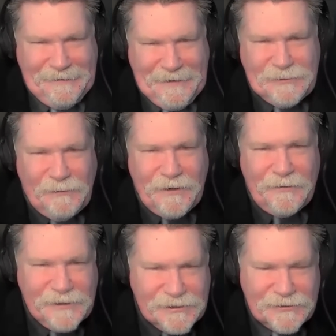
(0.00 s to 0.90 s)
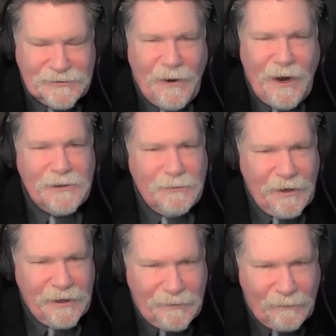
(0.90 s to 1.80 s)
That's one of the reasons why you want
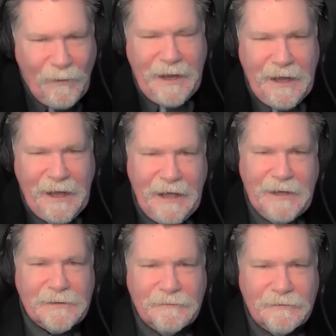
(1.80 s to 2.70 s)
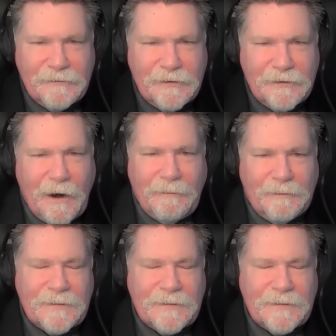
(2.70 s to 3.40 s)
to get way ahead of the problem.